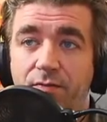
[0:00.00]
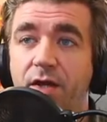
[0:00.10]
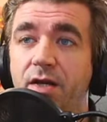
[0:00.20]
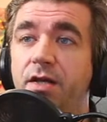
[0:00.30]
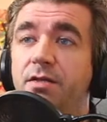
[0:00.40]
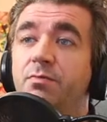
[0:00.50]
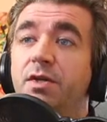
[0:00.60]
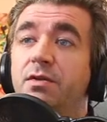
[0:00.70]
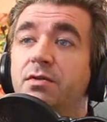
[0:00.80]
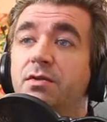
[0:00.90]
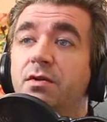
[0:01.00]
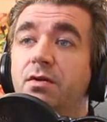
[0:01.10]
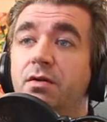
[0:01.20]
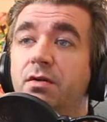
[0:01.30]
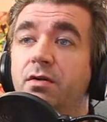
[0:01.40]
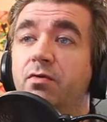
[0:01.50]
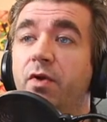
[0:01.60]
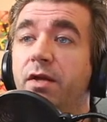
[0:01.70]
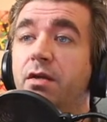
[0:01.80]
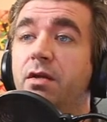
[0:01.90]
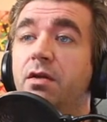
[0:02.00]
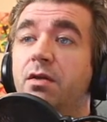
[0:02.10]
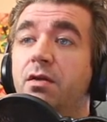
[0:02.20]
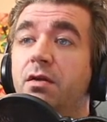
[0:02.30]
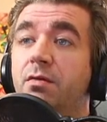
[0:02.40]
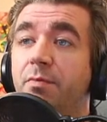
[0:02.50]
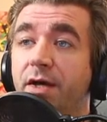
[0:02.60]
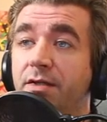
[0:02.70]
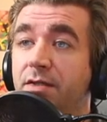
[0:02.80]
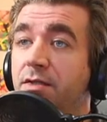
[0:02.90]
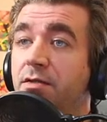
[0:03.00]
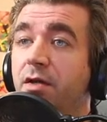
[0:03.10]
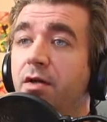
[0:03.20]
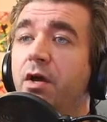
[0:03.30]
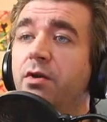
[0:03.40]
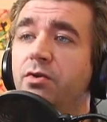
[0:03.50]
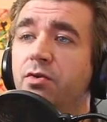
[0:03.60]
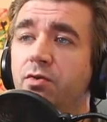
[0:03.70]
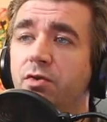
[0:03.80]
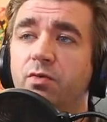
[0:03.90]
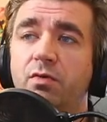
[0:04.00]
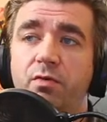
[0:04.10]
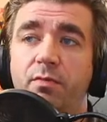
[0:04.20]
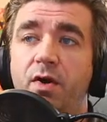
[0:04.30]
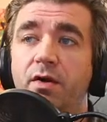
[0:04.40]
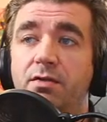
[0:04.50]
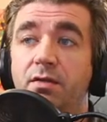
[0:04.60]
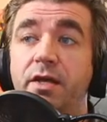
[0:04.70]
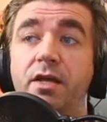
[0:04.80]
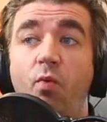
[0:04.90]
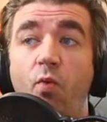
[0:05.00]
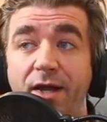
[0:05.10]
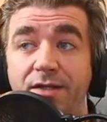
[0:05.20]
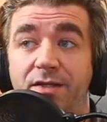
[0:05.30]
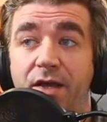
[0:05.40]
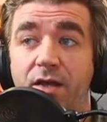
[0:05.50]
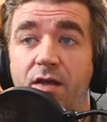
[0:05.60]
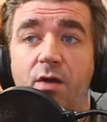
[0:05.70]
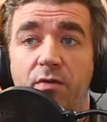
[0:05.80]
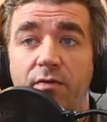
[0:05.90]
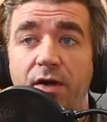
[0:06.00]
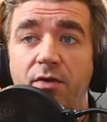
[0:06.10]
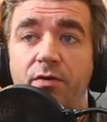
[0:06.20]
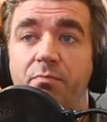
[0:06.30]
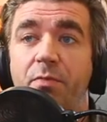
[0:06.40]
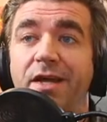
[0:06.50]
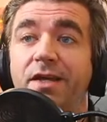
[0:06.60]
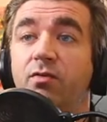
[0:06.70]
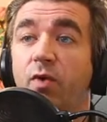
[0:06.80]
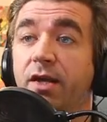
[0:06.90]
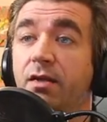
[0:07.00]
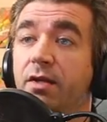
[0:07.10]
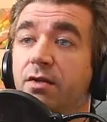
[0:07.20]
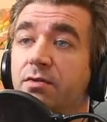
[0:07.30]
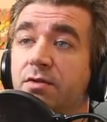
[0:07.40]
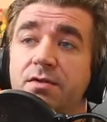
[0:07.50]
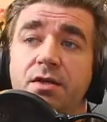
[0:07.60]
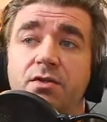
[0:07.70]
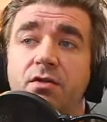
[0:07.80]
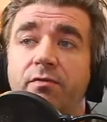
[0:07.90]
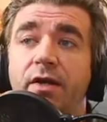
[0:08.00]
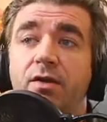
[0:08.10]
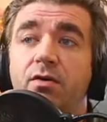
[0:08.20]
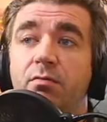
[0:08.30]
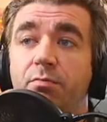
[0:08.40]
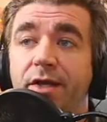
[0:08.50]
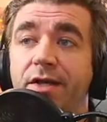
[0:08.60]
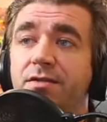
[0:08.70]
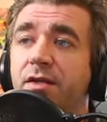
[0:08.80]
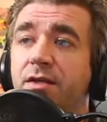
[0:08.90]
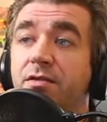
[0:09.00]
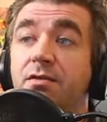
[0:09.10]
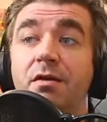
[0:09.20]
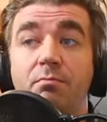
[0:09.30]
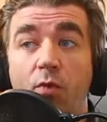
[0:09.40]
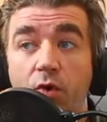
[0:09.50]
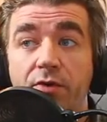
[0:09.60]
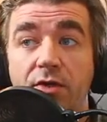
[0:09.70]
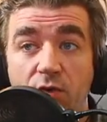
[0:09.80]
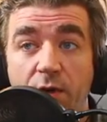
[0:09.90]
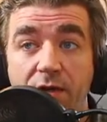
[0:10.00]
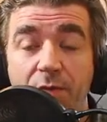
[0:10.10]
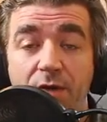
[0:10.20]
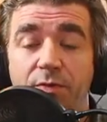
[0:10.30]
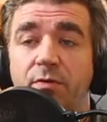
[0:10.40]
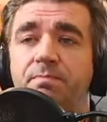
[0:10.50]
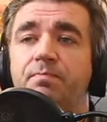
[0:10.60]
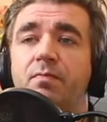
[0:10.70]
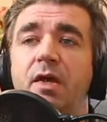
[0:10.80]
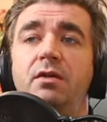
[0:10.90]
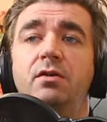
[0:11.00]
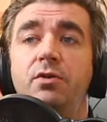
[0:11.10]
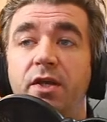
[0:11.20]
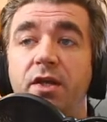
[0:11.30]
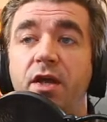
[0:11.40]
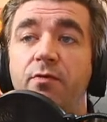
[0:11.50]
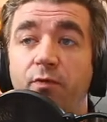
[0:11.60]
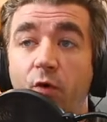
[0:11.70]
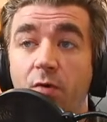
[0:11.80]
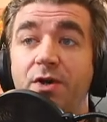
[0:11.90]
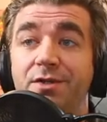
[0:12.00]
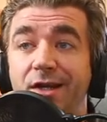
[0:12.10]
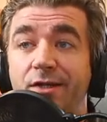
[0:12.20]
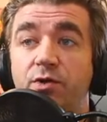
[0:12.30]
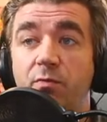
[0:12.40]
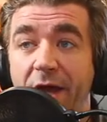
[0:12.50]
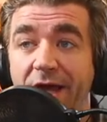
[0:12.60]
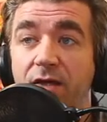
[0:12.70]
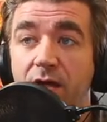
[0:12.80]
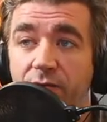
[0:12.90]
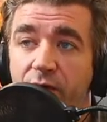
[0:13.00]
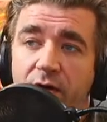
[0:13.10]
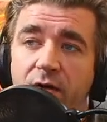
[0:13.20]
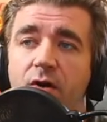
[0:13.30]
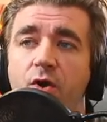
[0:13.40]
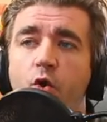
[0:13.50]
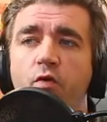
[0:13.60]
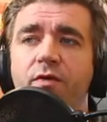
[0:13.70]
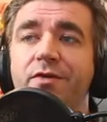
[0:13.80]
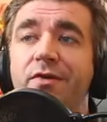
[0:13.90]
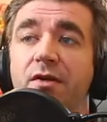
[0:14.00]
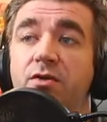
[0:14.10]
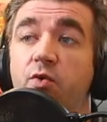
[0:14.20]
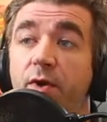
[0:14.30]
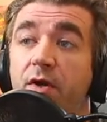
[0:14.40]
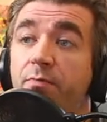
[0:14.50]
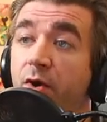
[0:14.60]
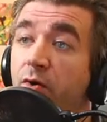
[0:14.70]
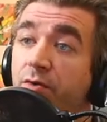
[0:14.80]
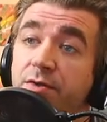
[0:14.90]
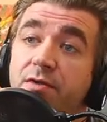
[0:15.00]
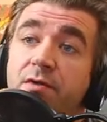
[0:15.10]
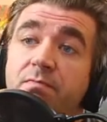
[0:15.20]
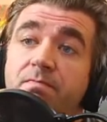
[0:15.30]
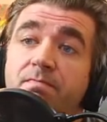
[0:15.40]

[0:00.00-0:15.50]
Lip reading: Finance Minister Nureddin Nebati's unusual remarks late Wednesday followed the banking regulator's decision to file complaints against more than 20 people, including a former central bank governor, over their Twitter posts.